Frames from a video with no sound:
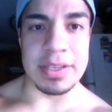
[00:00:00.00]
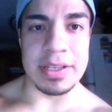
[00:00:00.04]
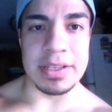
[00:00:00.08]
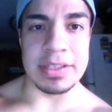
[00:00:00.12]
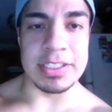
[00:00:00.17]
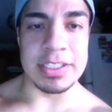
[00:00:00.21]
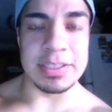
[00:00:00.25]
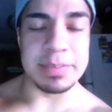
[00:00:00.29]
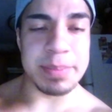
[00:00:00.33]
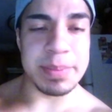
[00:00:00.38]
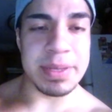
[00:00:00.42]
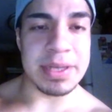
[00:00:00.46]

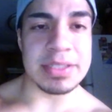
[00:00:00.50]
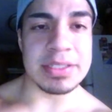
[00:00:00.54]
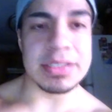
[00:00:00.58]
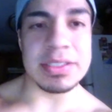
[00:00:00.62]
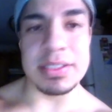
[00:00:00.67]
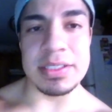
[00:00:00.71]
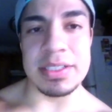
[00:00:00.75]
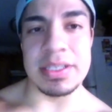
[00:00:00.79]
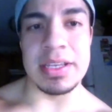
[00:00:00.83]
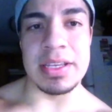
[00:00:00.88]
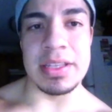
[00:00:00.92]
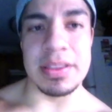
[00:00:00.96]

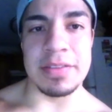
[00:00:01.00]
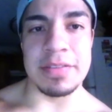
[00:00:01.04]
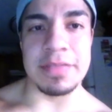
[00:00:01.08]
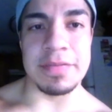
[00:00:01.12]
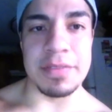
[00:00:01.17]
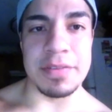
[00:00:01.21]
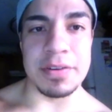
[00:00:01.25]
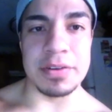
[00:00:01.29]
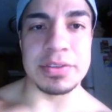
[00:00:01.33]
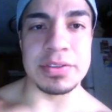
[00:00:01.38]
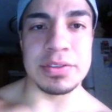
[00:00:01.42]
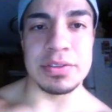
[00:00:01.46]
especially in the
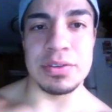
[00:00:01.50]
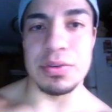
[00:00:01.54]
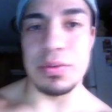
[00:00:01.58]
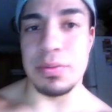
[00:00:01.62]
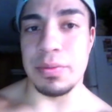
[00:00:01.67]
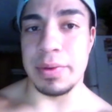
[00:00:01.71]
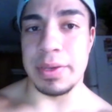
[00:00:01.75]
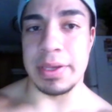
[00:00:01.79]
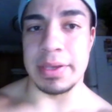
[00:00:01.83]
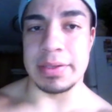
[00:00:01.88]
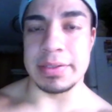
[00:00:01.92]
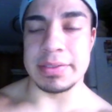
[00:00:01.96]
first 2
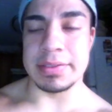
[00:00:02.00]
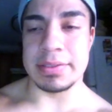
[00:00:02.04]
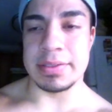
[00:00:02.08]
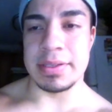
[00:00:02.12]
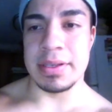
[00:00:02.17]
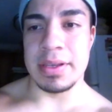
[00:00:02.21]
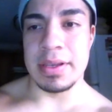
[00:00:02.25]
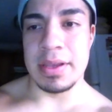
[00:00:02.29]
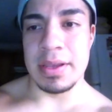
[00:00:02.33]
weeks.